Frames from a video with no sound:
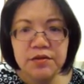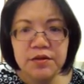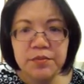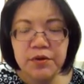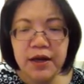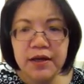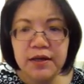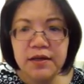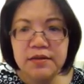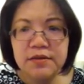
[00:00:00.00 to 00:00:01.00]
the
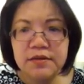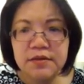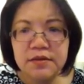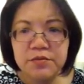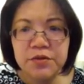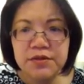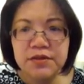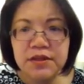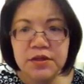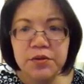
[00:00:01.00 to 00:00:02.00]
brackets
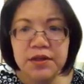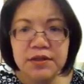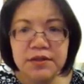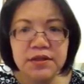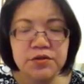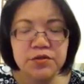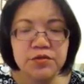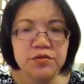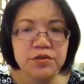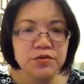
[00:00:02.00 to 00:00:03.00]
with D1 and
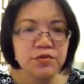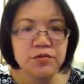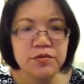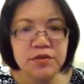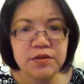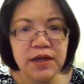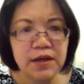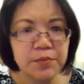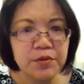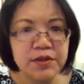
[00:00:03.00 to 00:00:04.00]
D2, the two
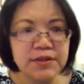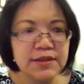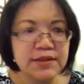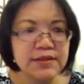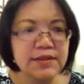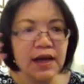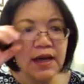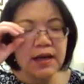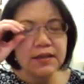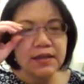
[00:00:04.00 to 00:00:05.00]
data points
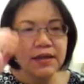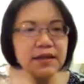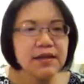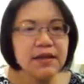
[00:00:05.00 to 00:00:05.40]
inside.